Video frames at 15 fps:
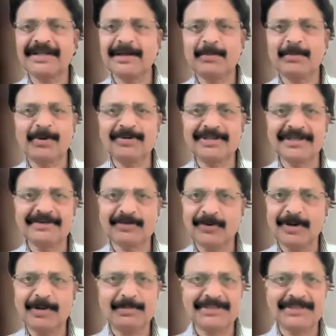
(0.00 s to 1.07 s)
talking about the
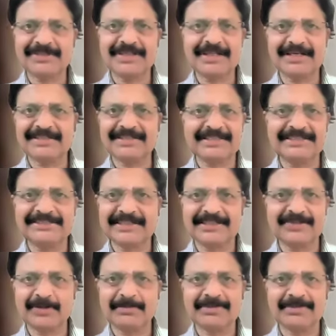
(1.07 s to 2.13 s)
whole muscular junction,